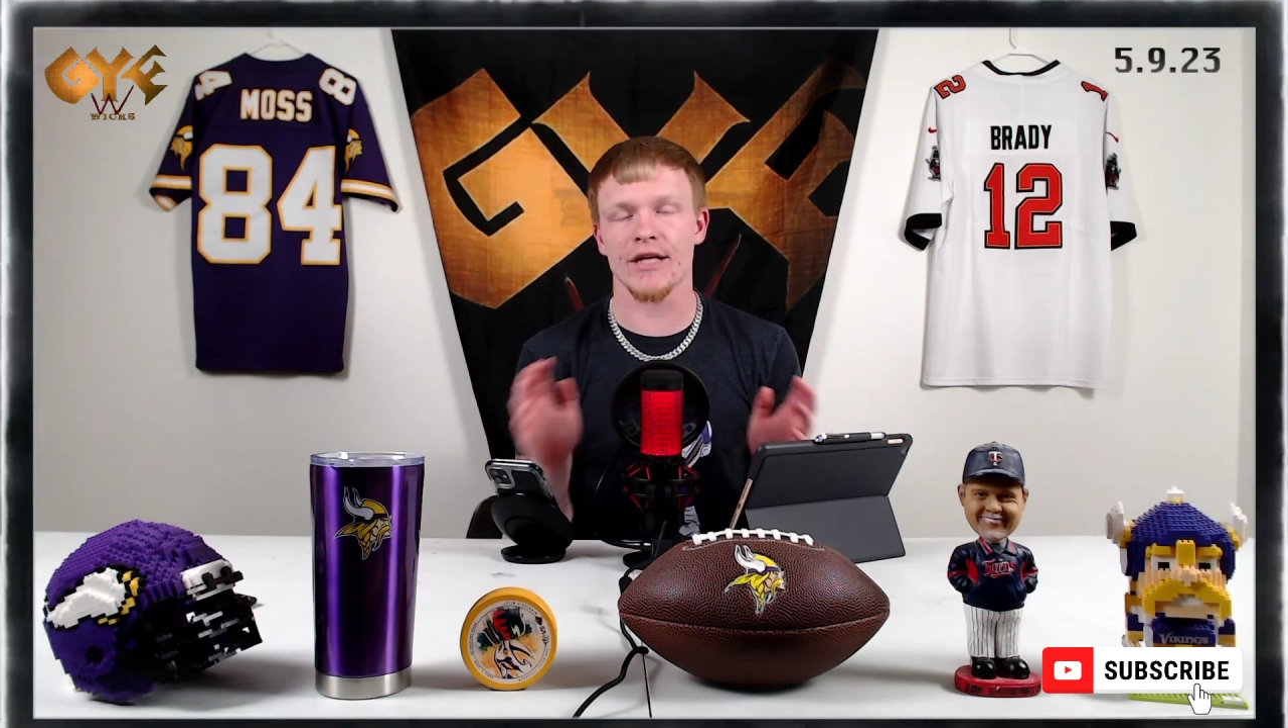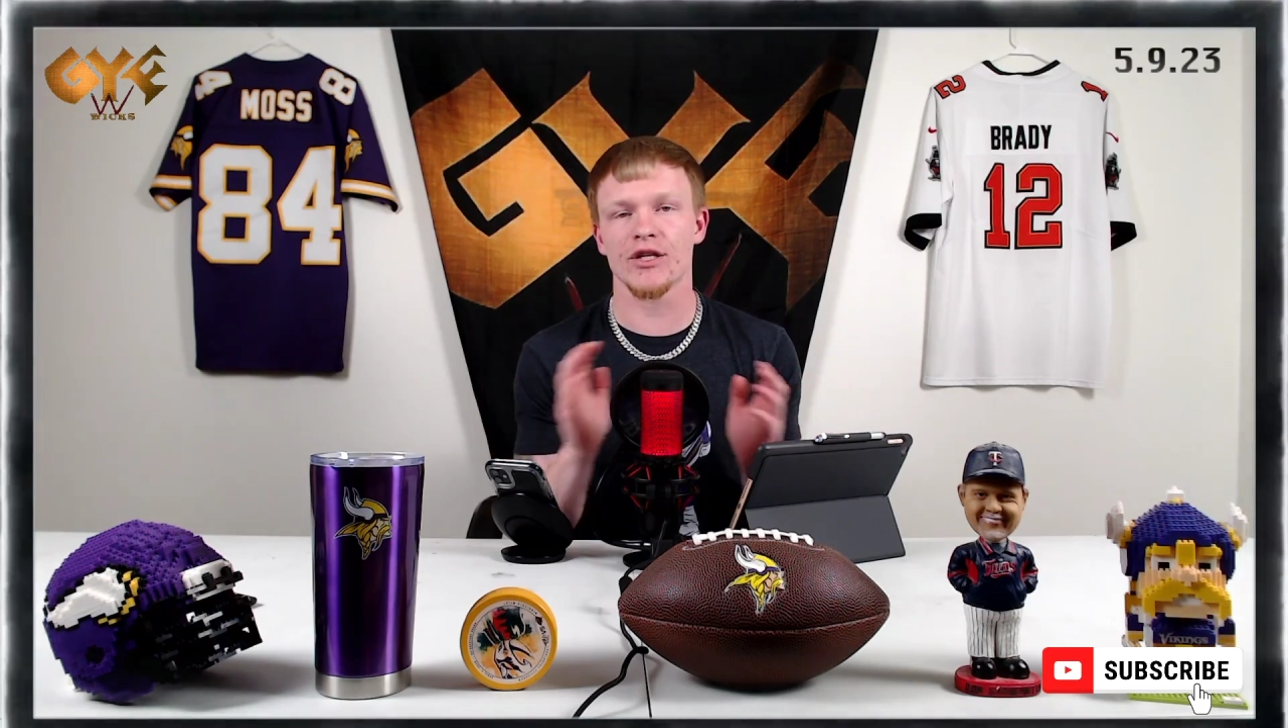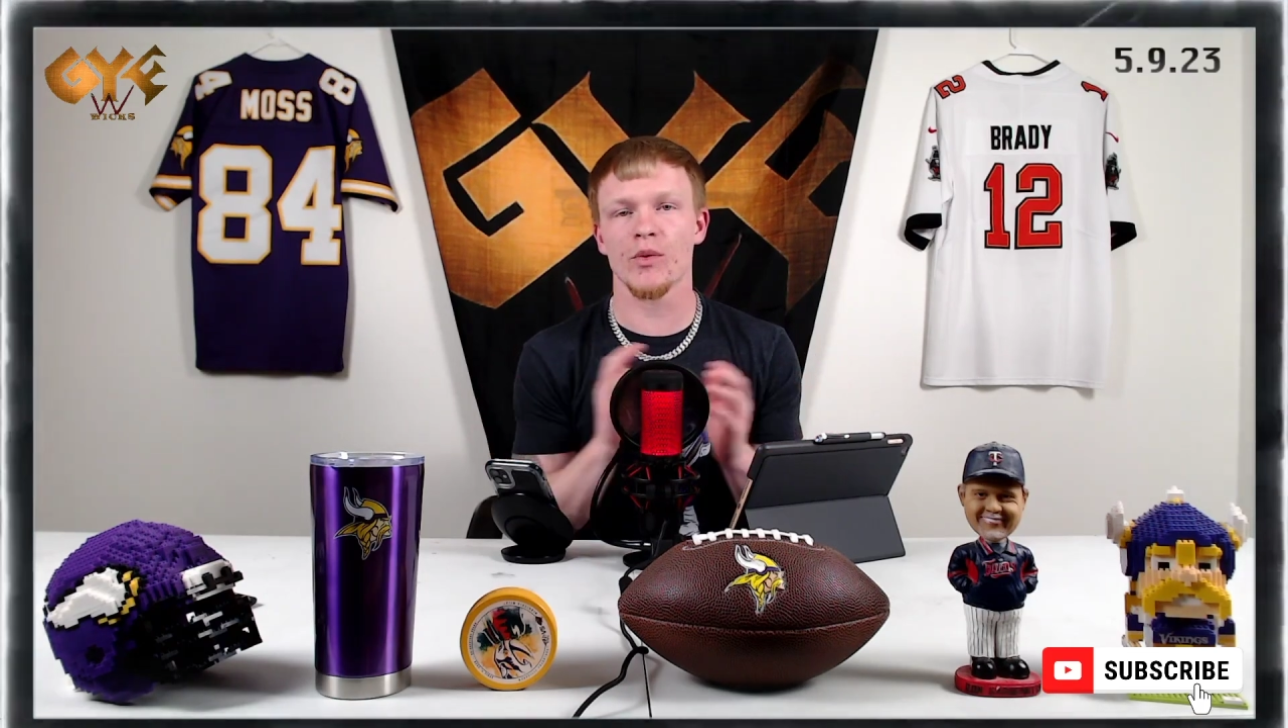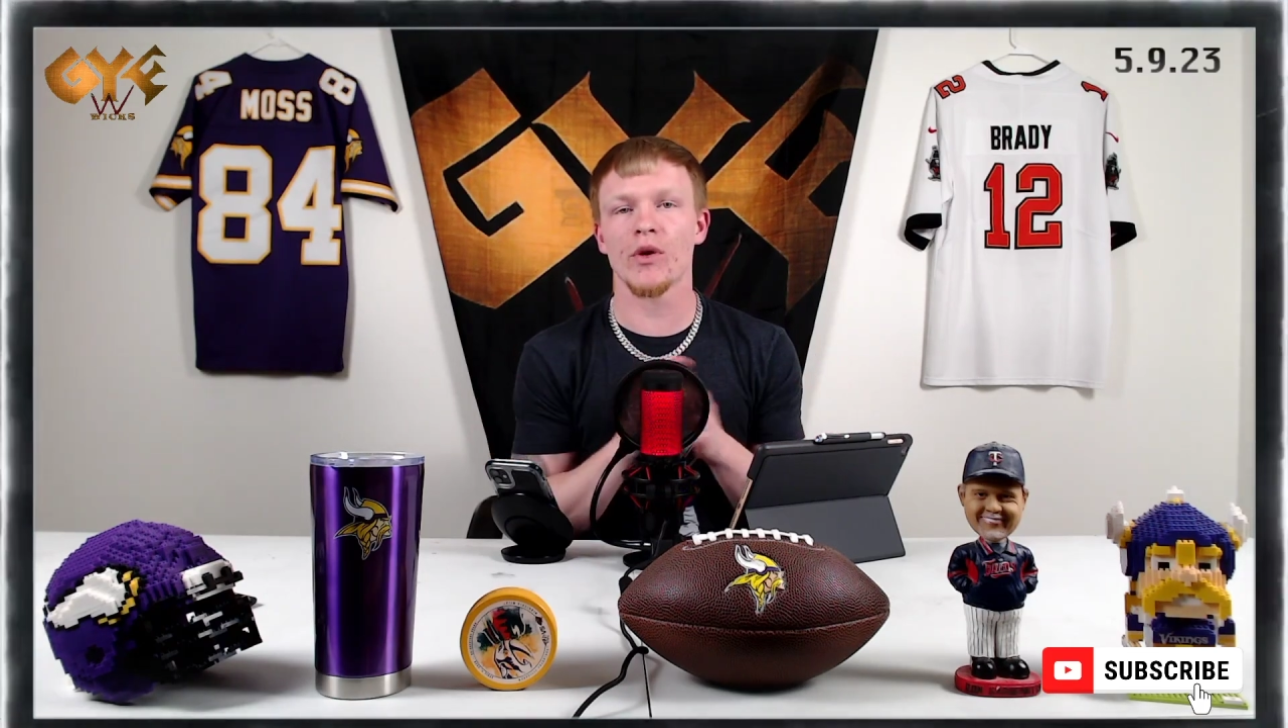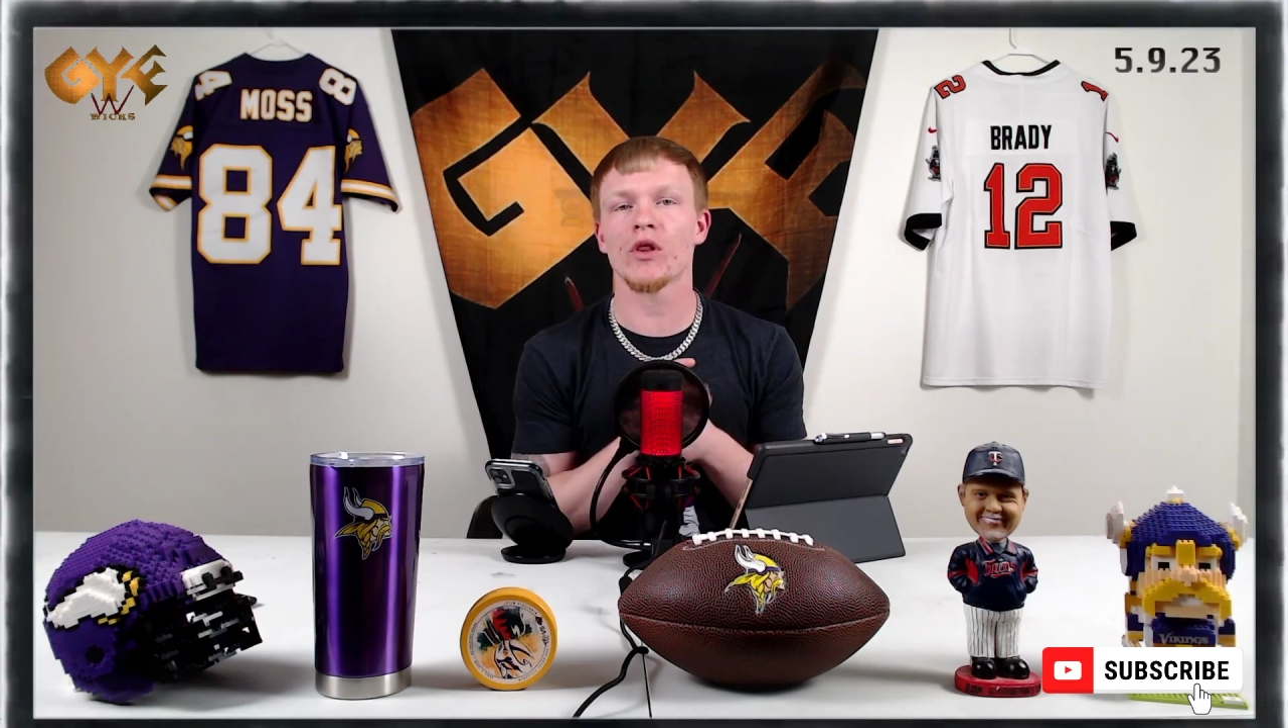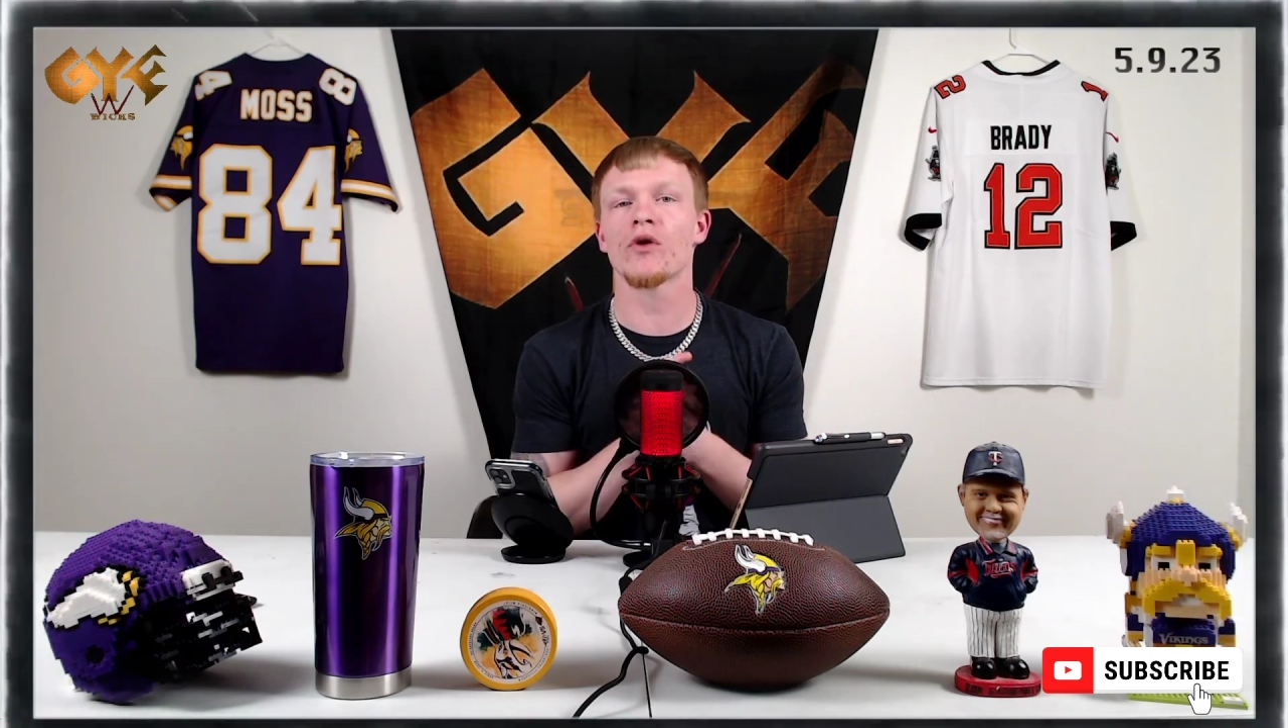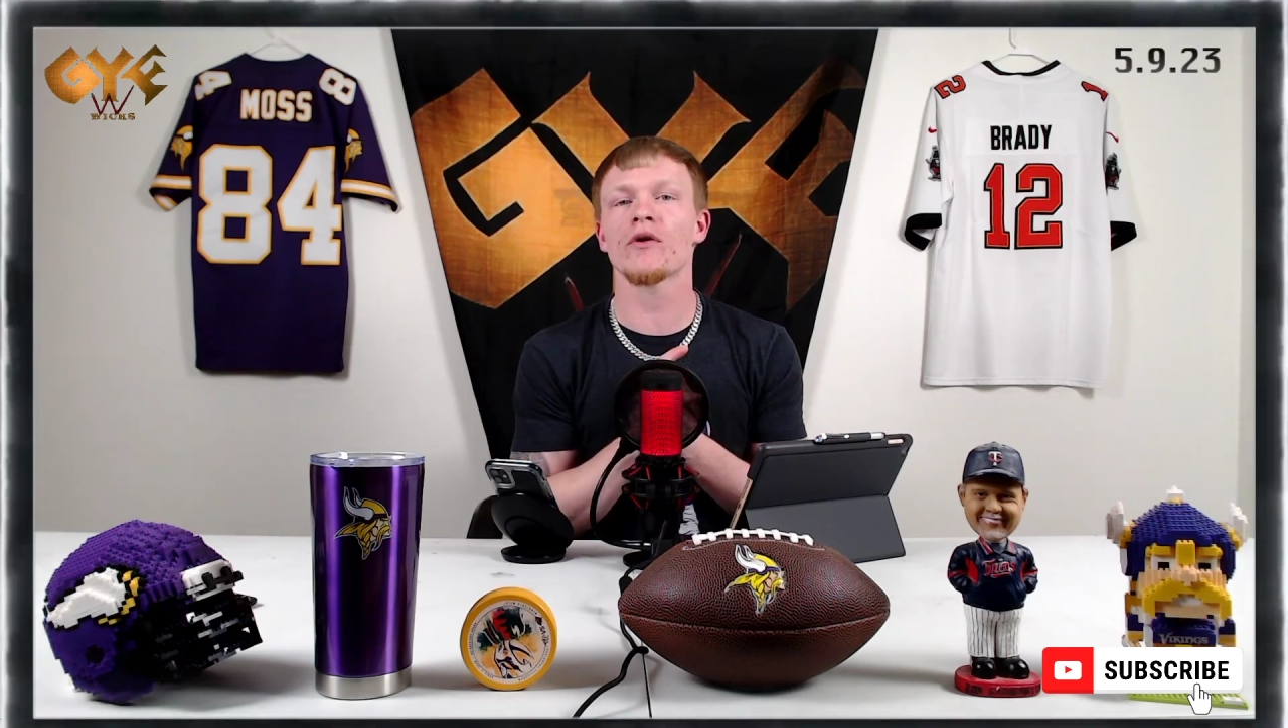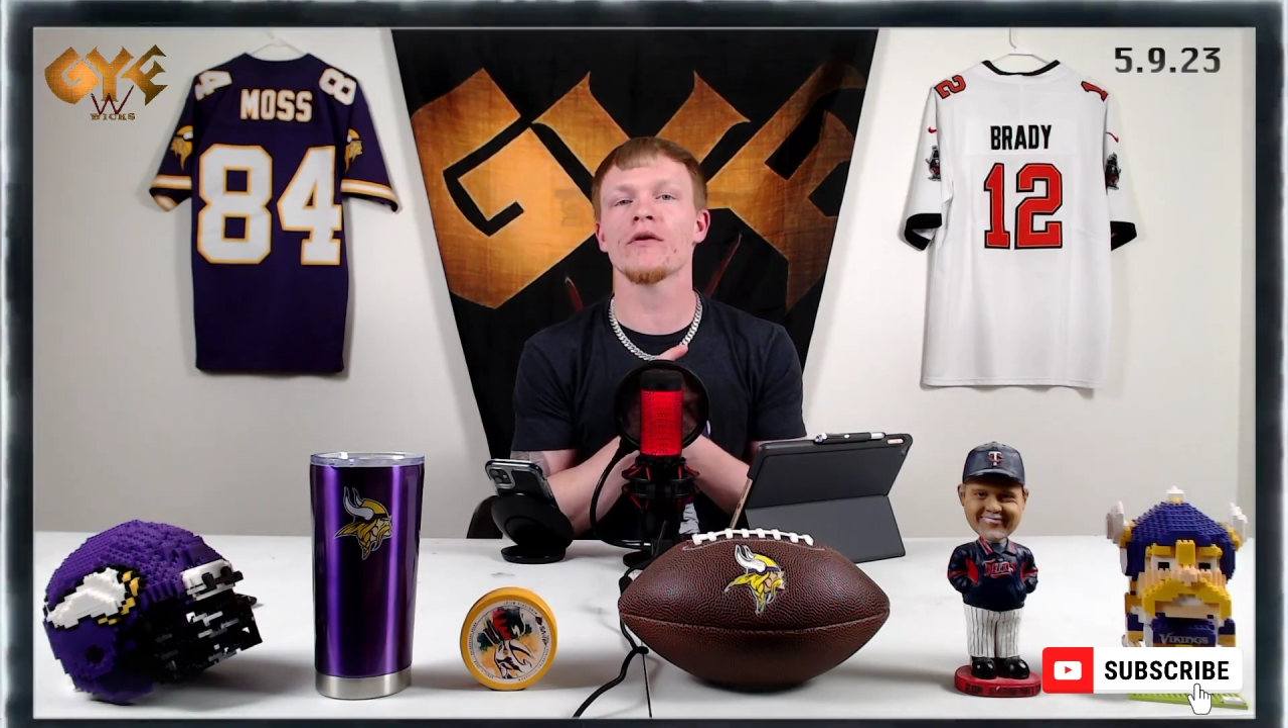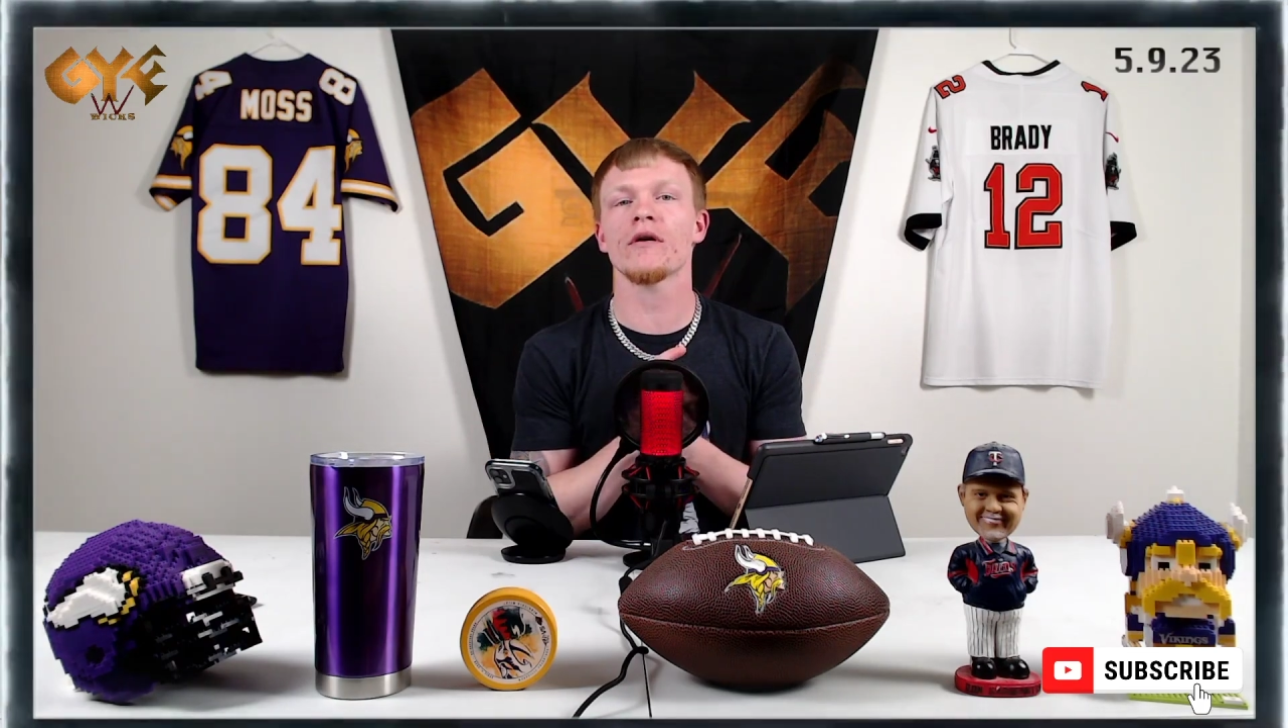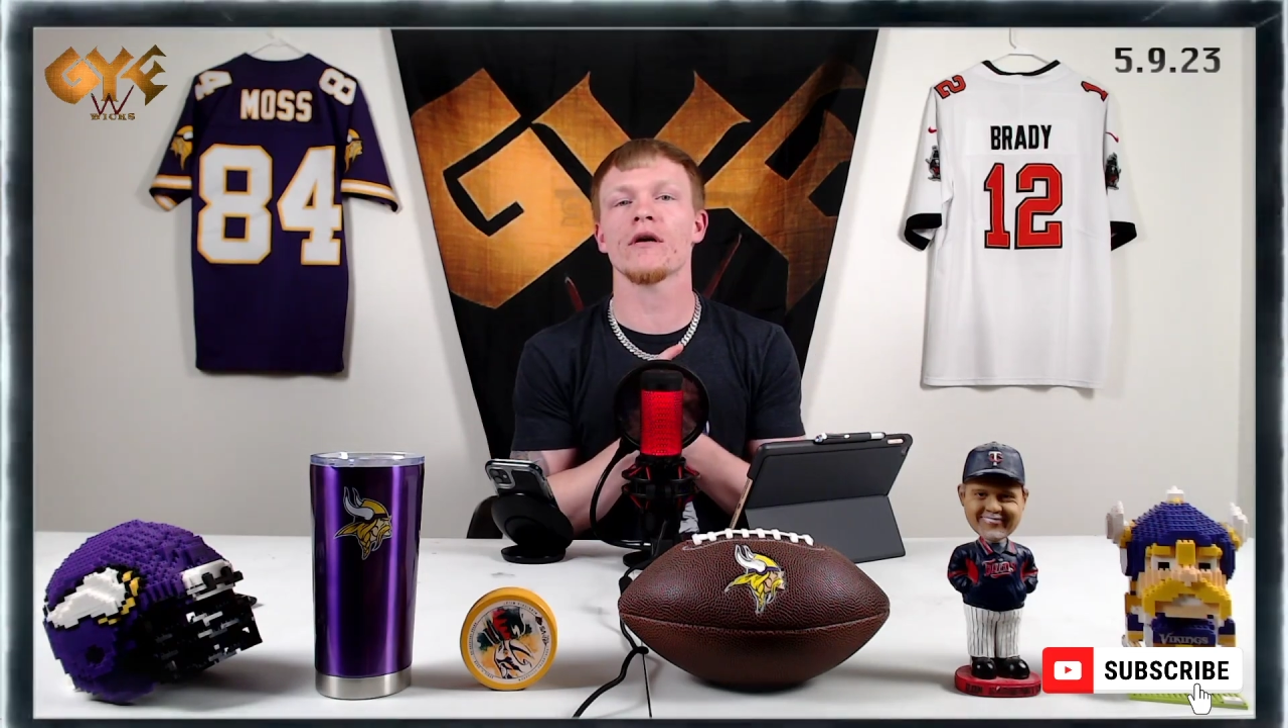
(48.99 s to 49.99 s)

we learned